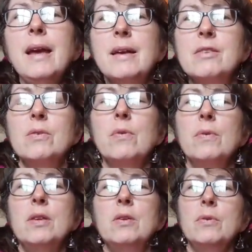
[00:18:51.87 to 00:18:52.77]
yeah, so
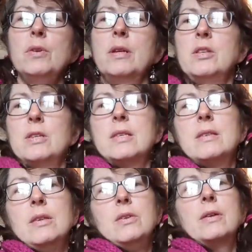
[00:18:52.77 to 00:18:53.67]
you know, you
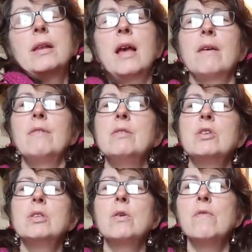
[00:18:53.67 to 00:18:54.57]
can have it
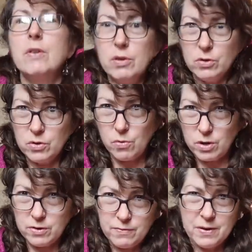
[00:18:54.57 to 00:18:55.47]
just over your
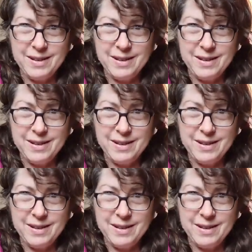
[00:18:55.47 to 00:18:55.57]
shoulders.